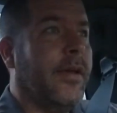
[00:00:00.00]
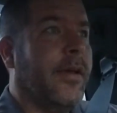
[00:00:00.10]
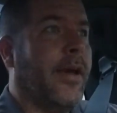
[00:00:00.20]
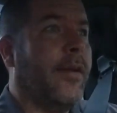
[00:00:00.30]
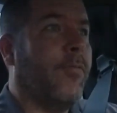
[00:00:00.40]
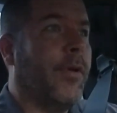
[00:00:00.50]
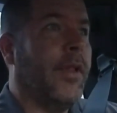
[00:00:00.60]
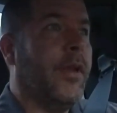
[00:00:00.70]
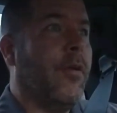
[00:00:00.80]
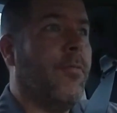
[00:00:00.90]
I
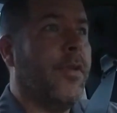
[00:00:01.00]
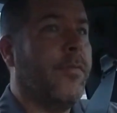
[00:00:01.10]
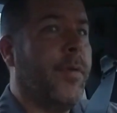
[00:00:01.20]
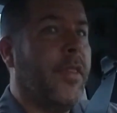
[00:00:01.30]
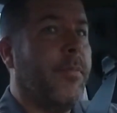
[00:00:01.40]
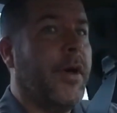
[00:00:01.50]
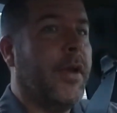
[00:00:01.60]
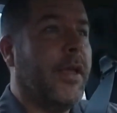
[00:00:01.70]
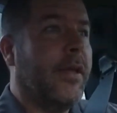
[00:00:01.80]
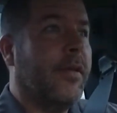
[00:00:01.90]
really don't want to spend the
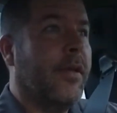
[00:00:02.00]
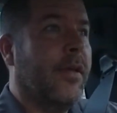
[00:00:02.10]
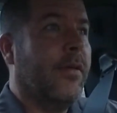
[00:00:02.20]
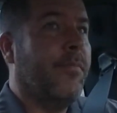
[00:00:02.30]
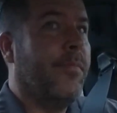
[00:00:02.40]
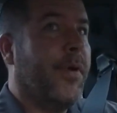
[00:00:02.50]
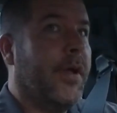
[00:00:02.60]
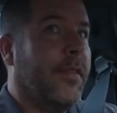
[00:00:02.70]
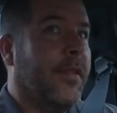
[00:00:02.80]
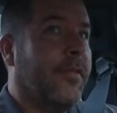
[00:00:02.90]
money,
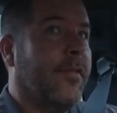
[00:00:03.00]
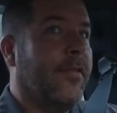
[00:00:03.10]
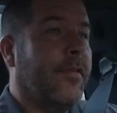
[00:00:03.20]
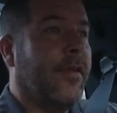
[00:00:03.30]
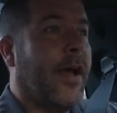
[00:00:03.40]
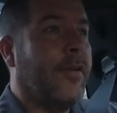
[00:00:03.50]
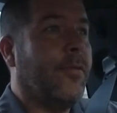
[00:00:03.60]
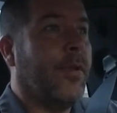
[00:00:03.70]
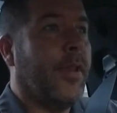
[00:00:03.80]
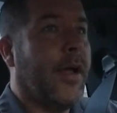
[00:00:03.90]
but I do
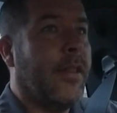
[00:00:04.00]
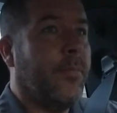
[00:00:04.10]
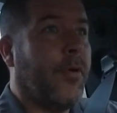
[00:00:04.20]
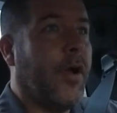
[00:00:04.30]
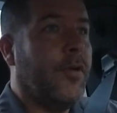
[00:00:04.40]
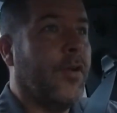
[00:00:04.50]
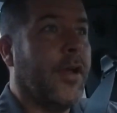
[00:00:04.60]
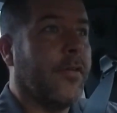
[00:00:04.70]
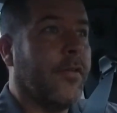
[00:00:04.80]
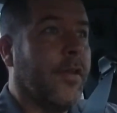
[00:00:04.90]
a lot of the
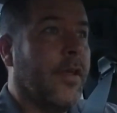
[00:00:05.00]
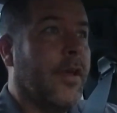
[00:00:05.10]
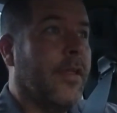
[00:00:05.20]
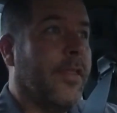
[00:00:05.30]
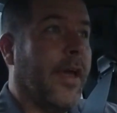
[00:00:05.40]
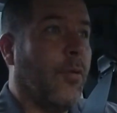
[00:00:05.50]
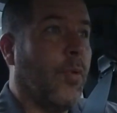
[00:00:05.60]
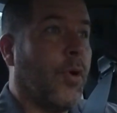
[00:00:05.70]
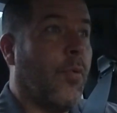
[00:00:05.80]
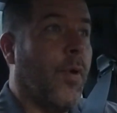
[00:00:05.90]
projects that
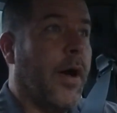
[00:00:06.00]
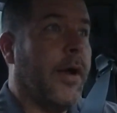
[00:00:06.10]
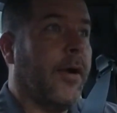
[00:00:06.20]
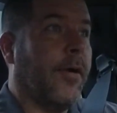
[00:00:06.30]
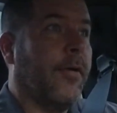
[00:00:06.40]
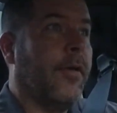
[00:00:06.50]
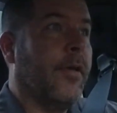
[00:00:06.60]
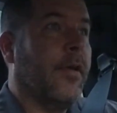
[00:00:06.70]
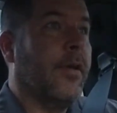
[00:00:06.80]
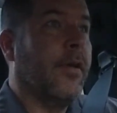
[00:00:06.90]
require
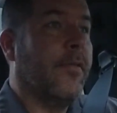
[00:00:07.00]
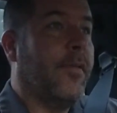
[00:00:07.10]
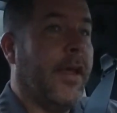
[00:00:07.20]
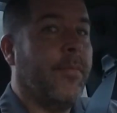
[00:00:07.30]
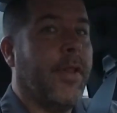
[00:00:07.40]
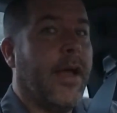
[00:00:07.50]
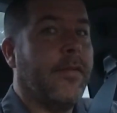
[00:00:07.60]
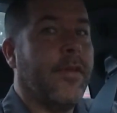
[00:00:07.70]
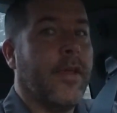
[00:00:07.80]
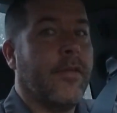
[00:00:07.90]

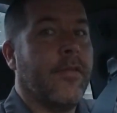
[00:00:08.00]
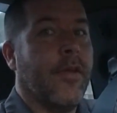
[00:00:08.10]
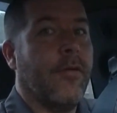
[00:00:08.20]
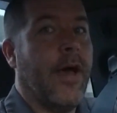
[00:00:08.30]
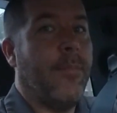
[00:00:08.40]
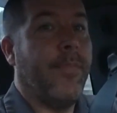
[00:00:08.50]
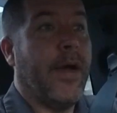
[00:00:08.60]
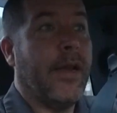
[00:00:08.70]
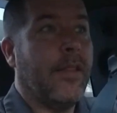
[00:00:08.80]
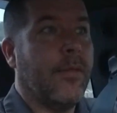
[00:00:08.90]
sandblasting, so I'm
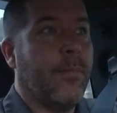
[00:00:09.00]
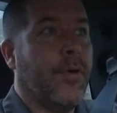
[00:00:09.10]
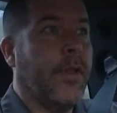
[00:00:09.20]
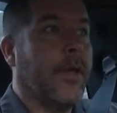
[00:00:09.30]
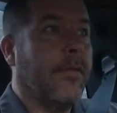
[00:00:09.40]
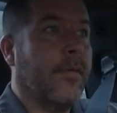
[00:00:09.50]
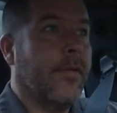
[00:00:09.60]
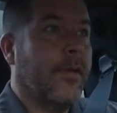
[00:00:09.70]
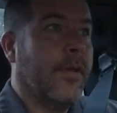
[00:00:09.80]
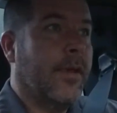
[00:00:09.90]
biting the bullet
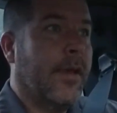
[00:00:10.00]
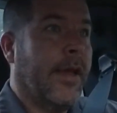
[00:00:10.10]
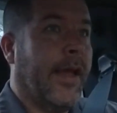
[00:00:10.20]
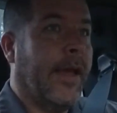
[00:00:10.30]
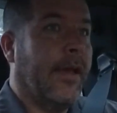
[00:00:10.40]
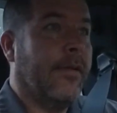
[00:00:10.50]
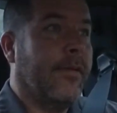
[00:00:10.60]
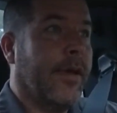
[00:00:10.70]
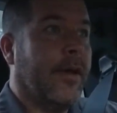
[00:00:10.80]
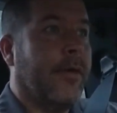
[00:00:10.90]
and
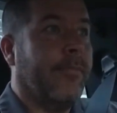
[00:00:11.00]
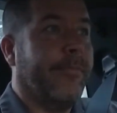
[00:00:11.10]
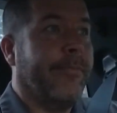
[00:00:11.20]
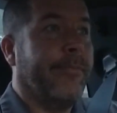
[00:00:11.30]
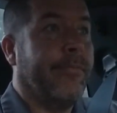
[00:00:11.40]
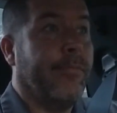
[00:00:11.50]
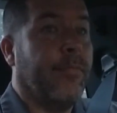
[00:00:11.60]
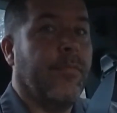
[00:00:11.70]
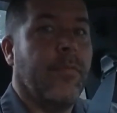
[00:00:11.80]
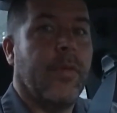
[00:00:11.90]

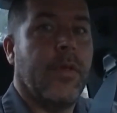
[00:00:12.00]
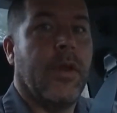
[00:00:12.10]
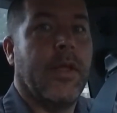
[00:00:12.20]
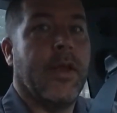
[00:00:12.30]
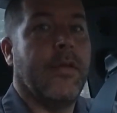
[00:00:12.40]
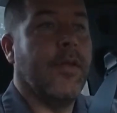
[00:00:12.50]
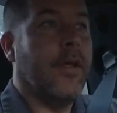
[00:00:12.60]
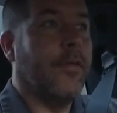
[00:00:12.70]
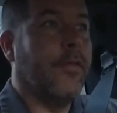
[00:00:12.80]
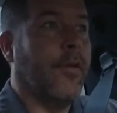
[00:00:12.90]
gonna get it
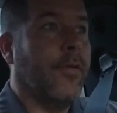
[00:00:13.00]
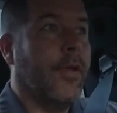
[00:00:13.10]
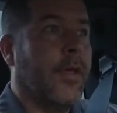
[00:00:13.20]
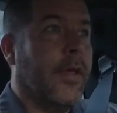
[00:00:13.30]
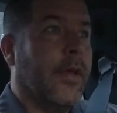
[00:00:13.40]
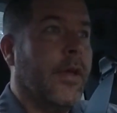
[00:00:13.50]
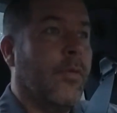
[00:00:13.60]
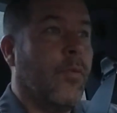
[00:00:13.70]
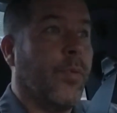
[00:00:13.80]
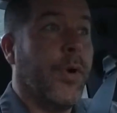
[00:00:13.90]
done. So
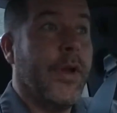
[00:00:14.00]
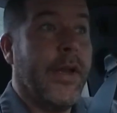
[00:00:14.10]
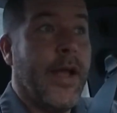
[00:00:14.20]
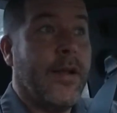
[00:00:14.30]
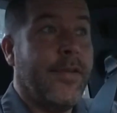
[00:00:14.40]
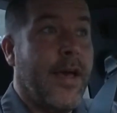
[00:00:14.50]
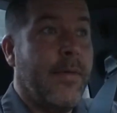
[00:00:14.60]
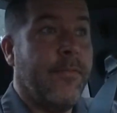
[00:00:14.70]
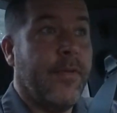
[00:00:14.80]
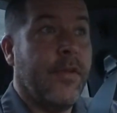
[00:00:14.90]
we're running out of
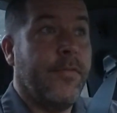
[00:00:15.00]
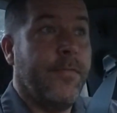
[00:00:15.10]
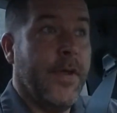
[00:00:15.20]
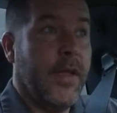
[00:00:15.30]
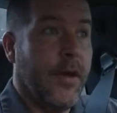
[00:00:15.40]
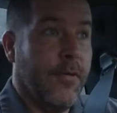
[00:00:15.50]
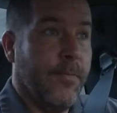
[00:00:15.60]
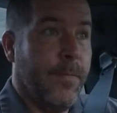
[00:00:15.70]
time for this video